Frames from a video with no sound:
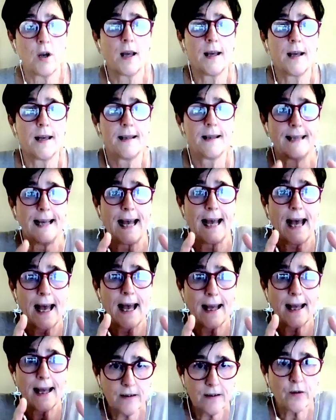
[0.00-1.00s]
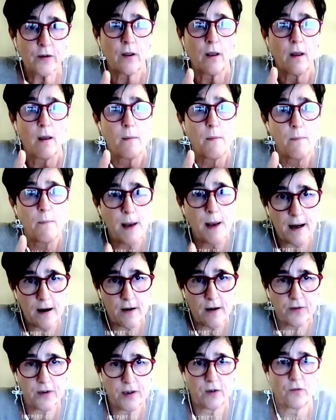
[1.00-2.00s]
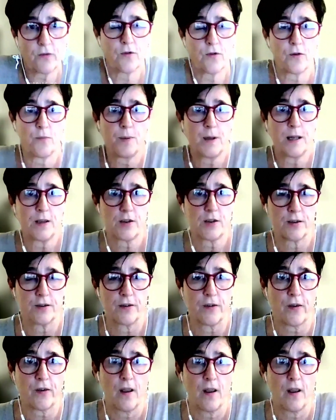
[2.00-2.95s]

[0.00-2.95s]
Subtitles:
the added benefit for patients.